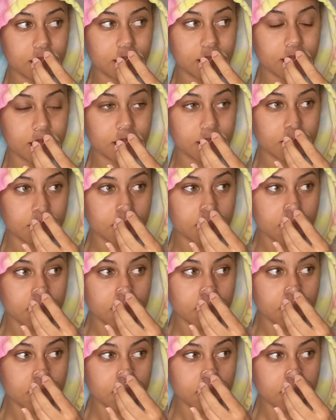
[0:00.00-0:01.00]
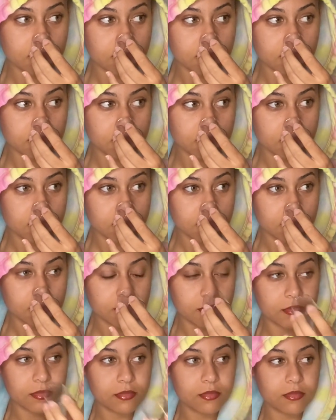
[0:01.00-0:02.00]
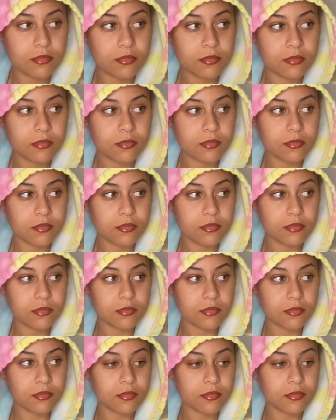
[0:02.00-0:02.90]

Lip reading: (no one is talking)